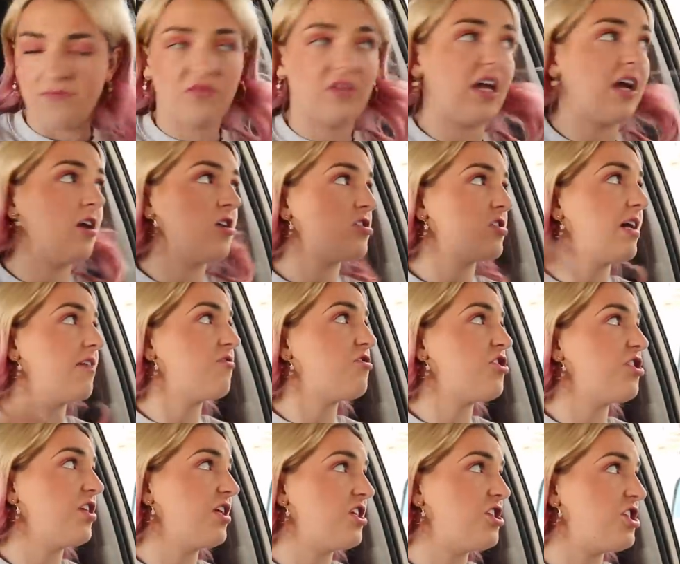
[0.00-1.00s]
They also have
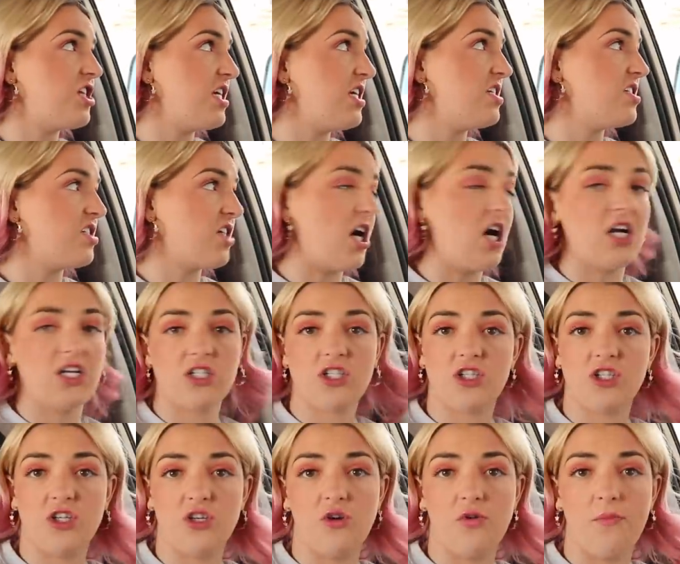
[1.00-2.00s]
chili cheese tots
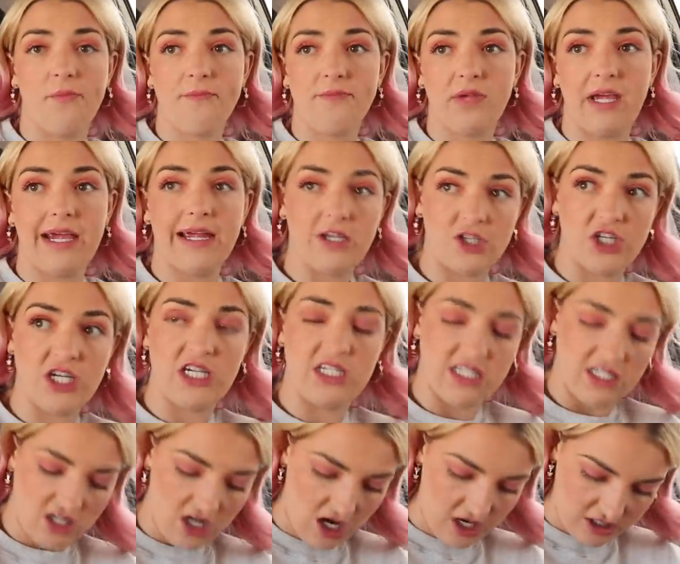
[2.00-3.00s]
too, and
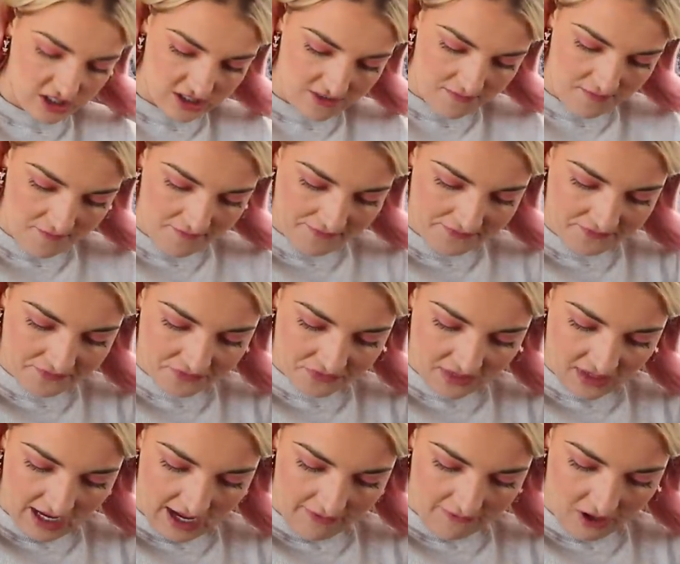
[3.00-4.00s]
cheesy tots.
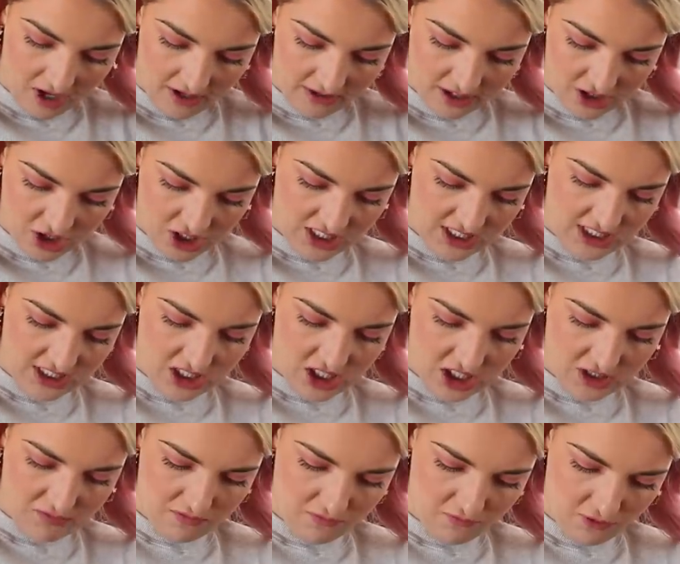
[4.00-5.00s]
I've gotten the cheesy
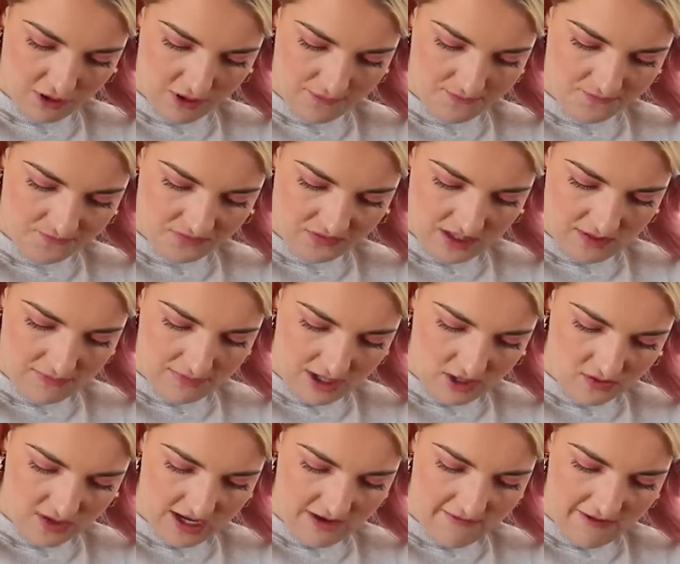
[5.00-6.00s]
tots before, but I
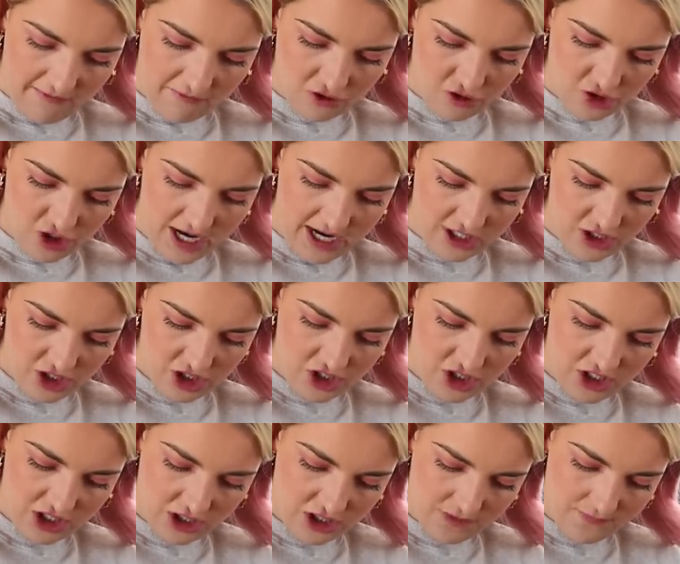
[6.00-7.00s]
don't think I've ever tried
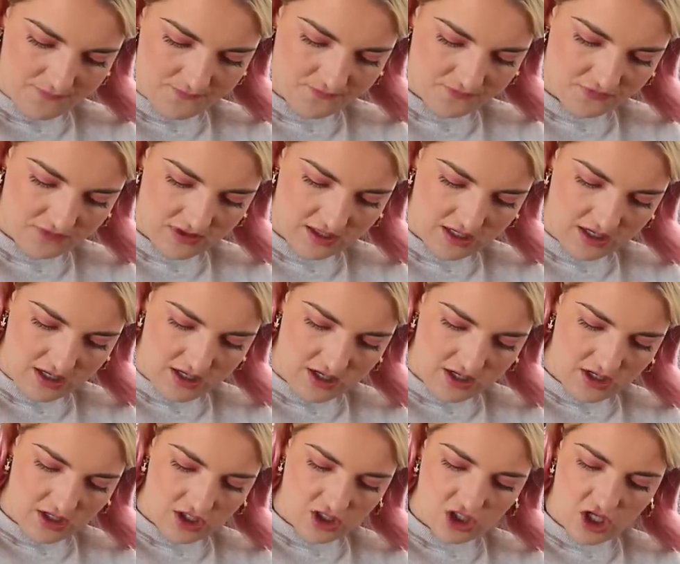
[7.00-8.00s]
just their
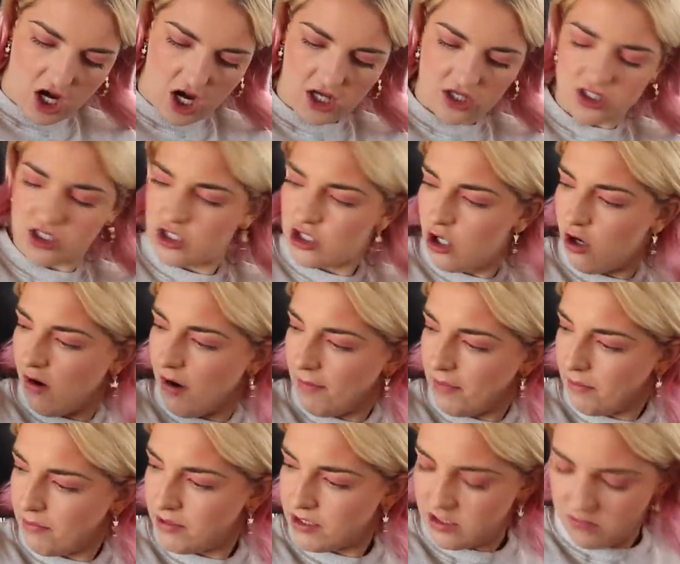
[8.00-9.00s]
tots. So I'm
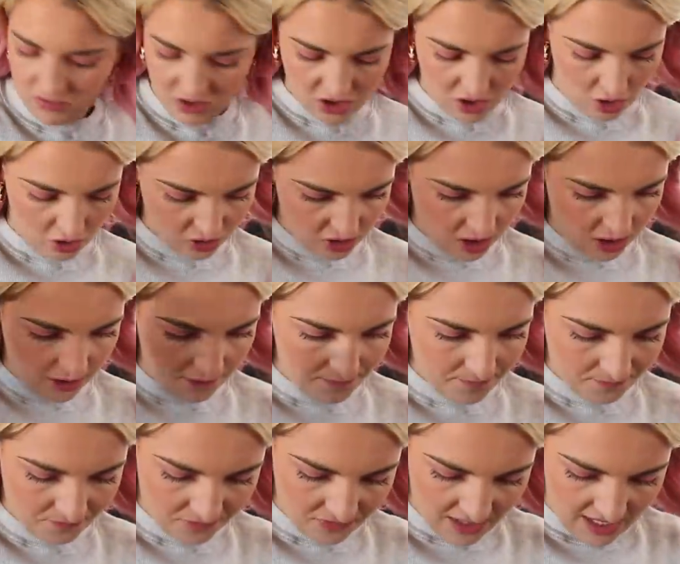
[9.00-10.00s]
gonna put some salt on them,
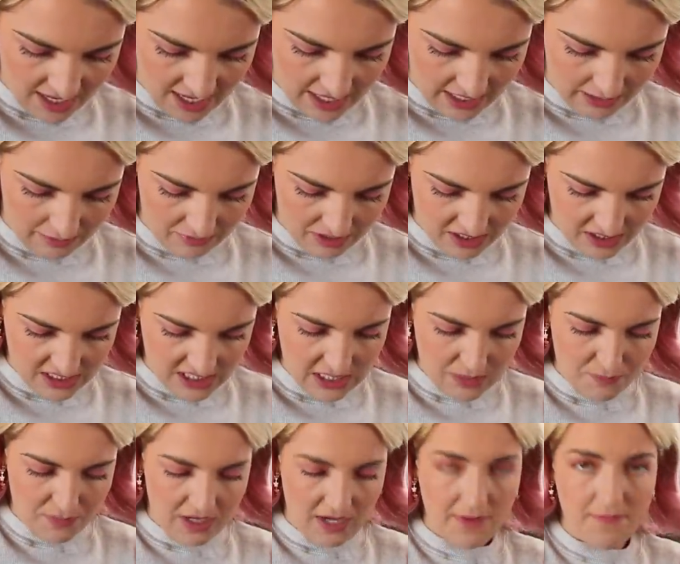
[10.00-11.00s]
and I'm gonna
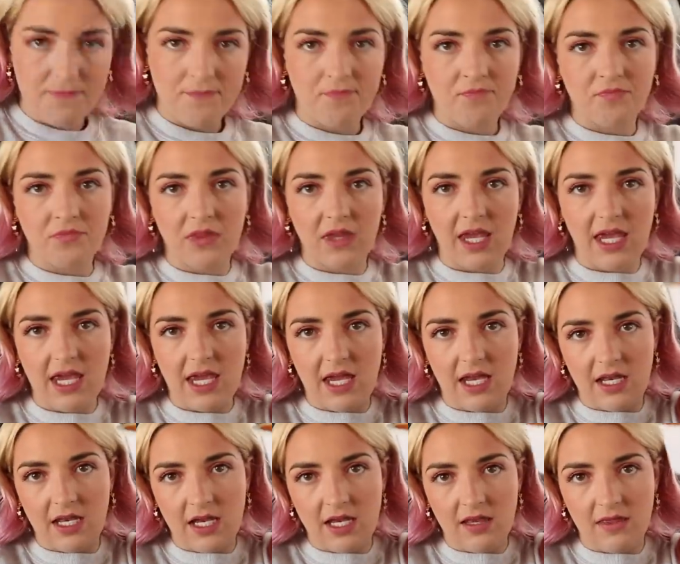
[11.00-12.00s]
dip it
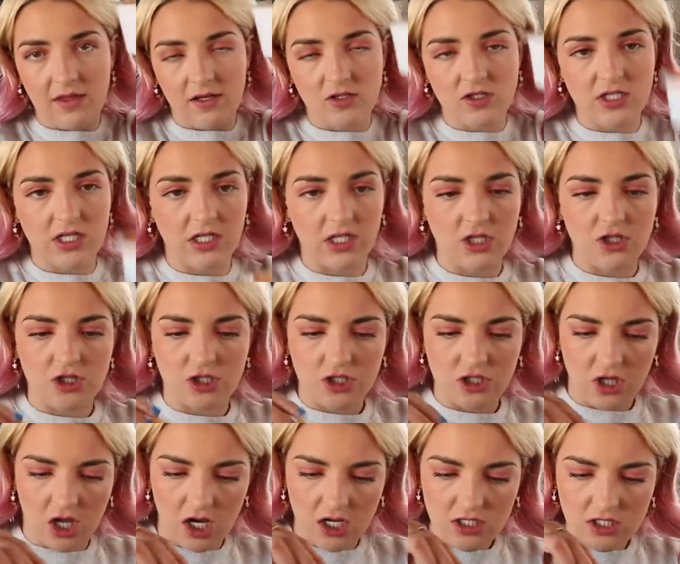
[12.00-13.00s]
in their signature
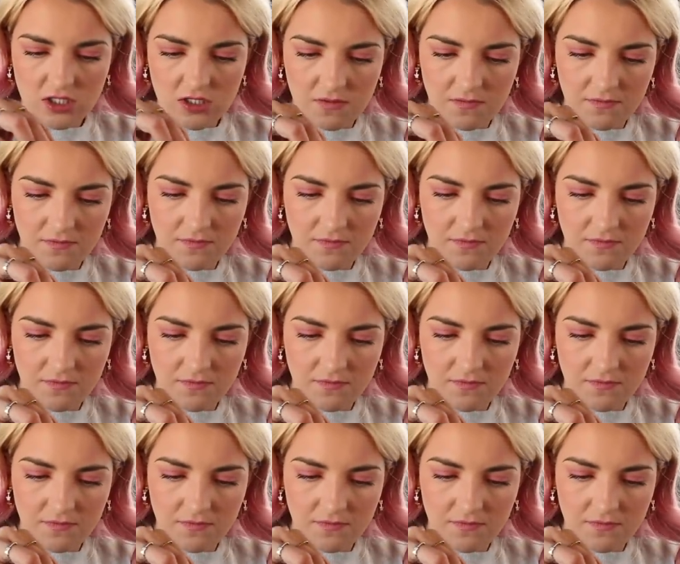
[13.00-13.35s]
sauce.